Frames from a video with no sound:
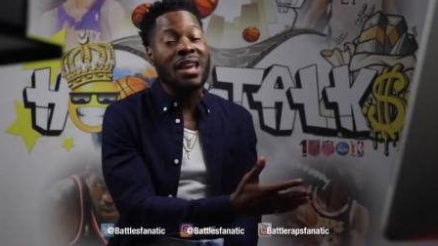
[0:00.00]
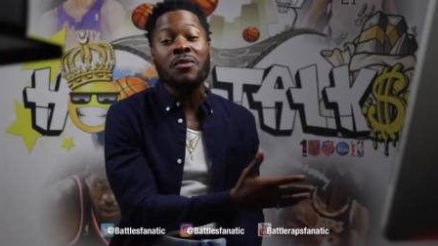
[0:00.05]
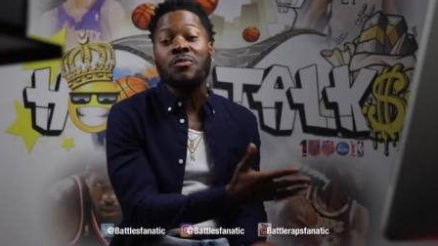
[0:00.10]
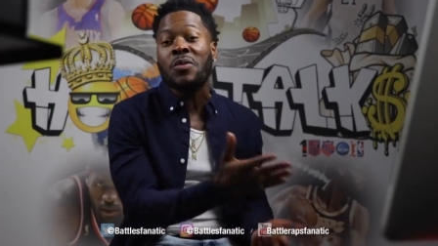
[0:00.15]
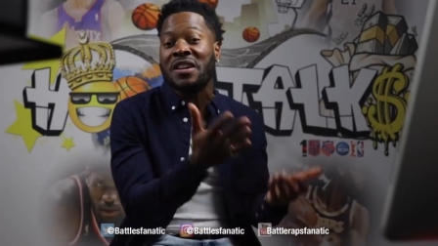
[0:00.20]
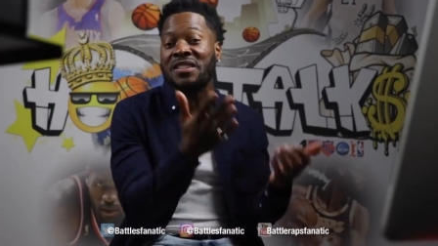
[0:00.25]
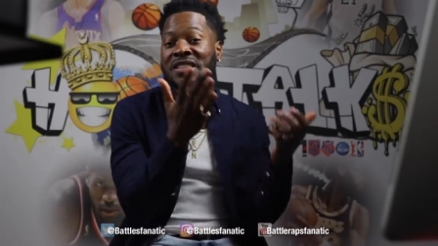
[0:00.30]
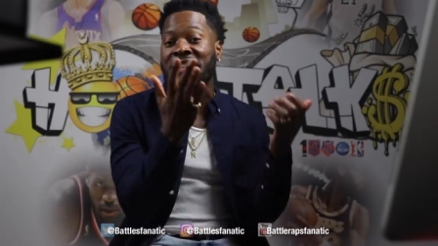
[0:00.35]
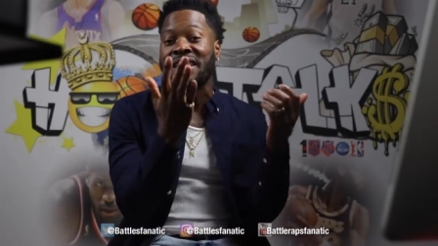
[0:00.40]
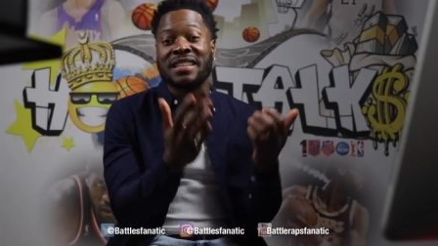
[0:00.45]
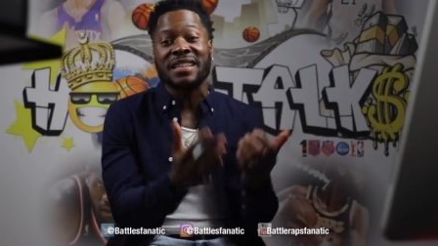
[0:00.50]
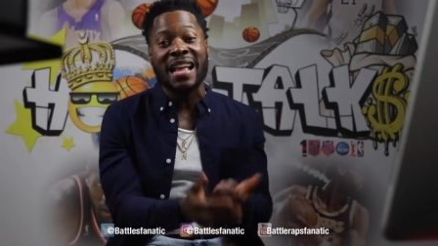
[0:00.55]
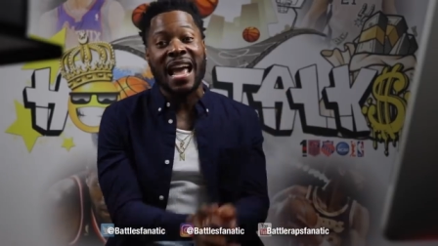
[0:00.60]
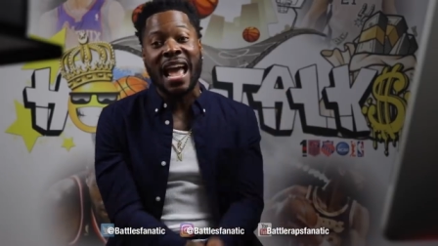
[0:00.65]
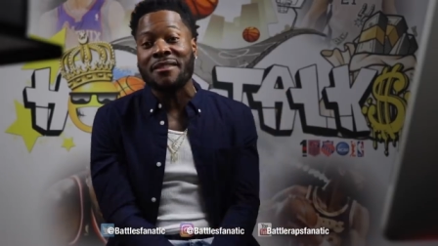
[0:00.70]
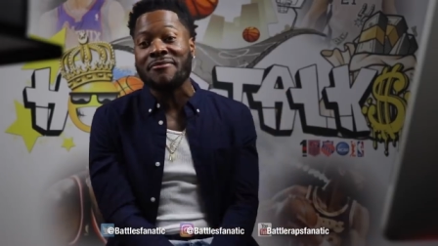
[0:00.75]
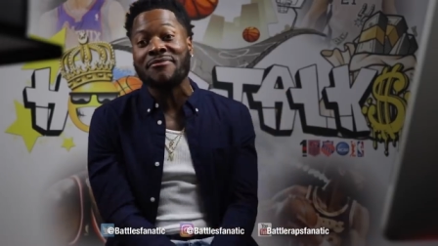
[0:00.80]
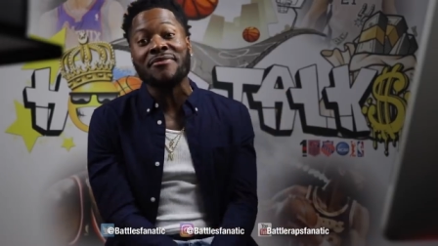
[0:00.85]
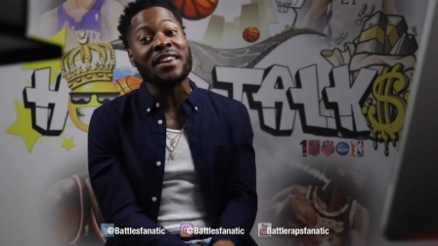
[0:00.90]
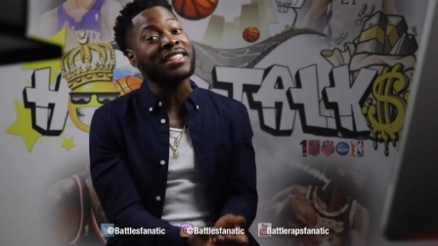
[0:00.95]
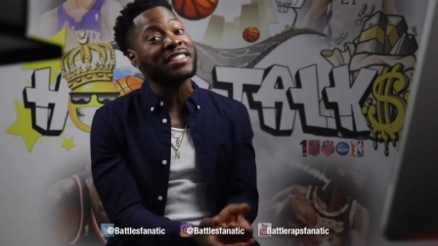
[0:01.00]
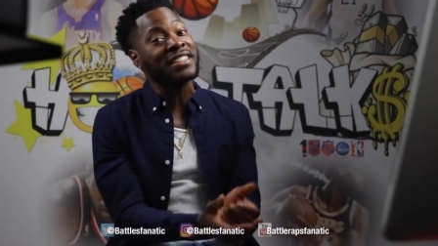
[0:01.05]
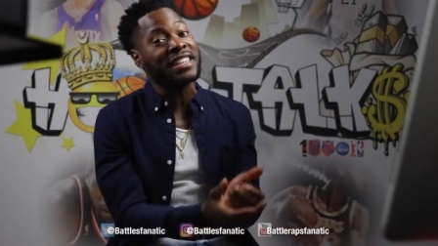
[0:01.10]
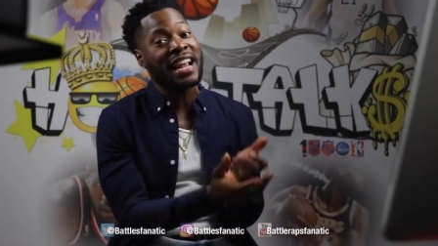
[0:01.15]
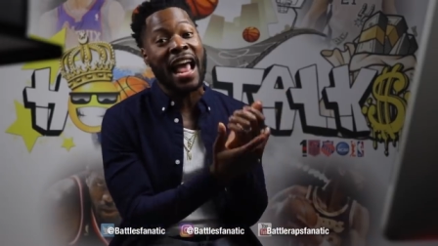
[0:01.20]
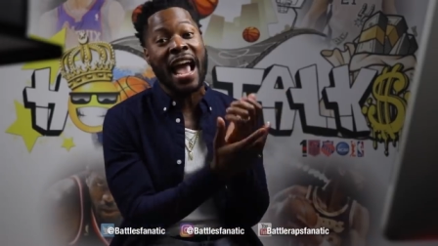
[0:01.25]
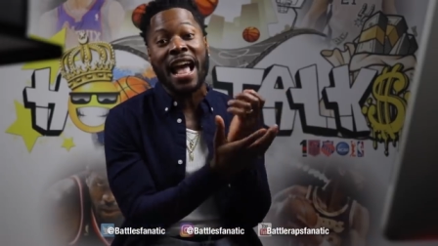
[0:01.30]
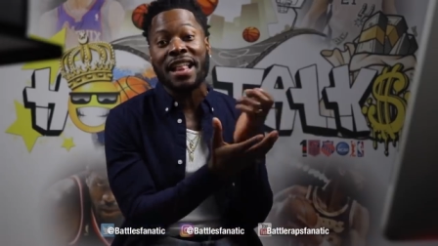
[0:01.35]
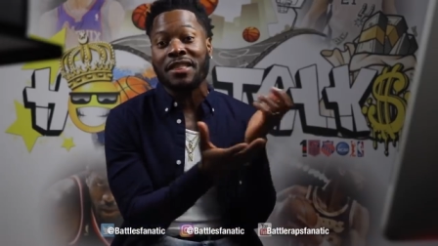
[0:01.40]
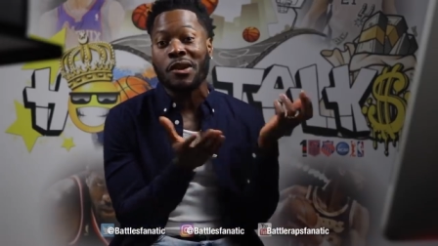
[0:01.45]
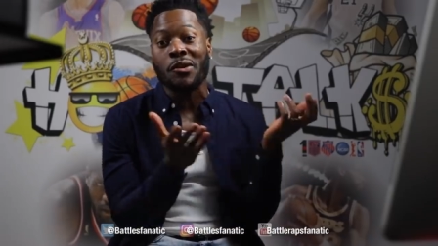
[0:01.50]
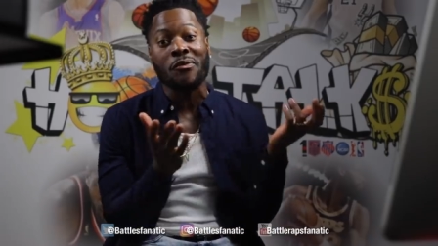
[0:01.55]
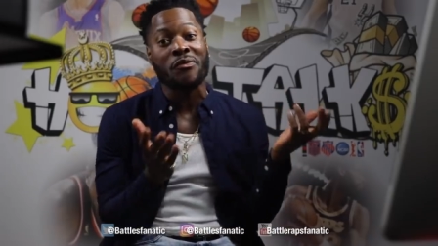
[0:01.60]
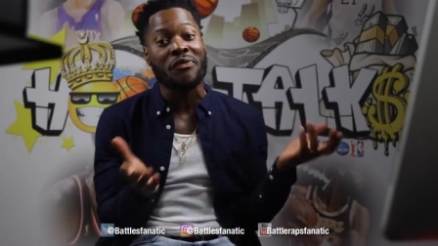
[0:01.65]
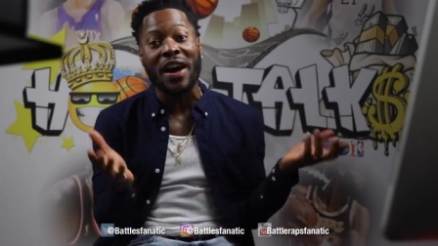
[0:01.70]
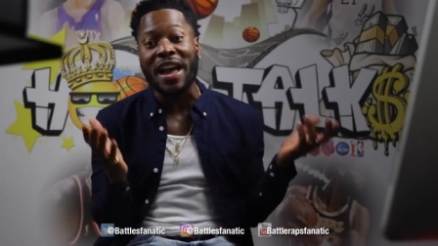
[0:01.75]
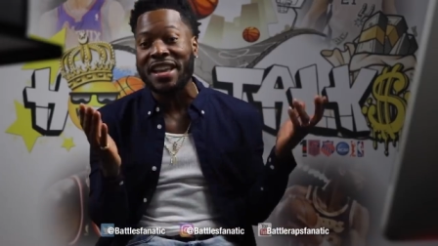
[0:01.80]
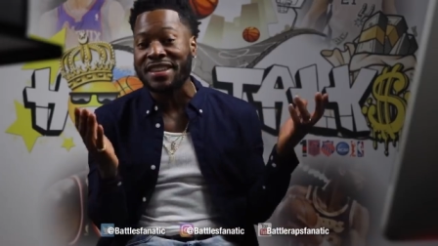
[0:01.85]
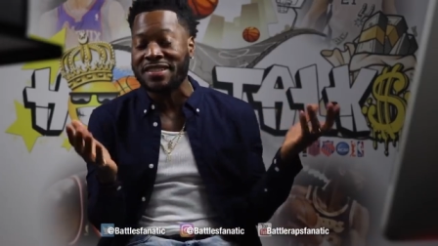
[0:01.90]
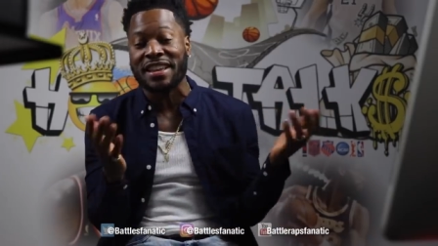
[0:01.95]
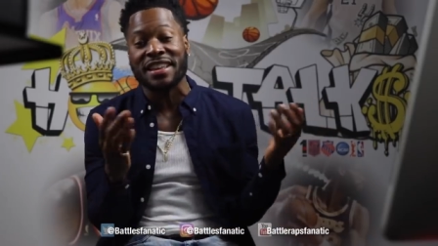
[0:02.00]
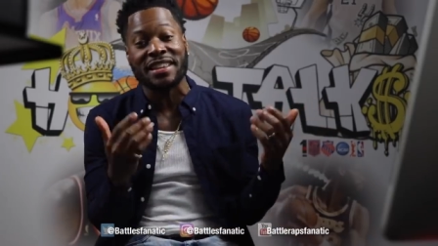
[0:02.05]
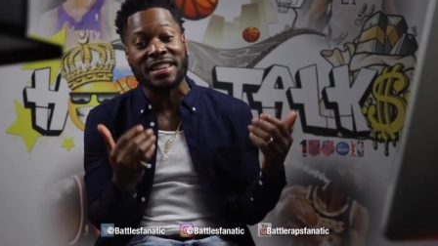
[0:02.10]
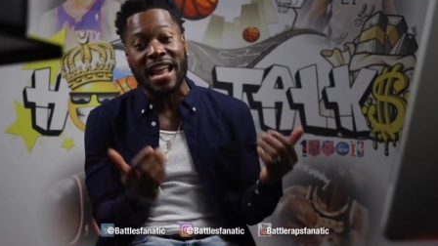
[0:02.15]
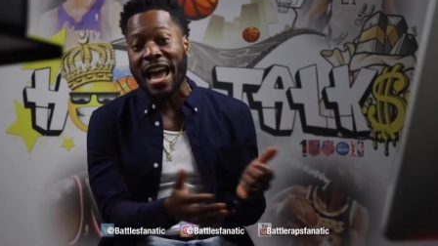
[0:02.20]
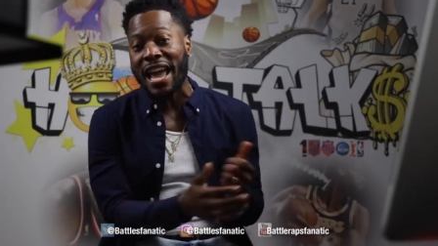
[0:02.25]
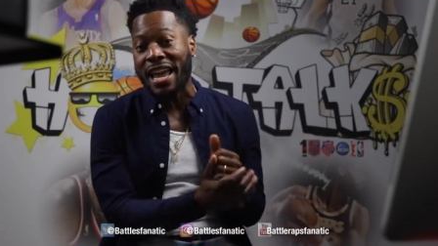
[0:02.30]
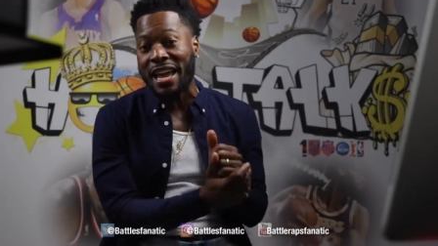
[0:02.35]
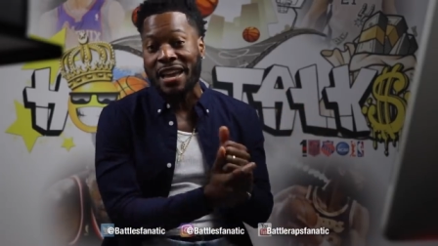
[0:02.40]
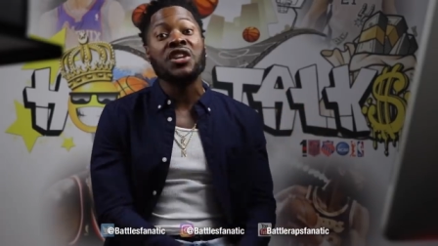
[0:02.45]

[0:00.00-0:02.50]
It wasn't that. Vixen had to fight tonight.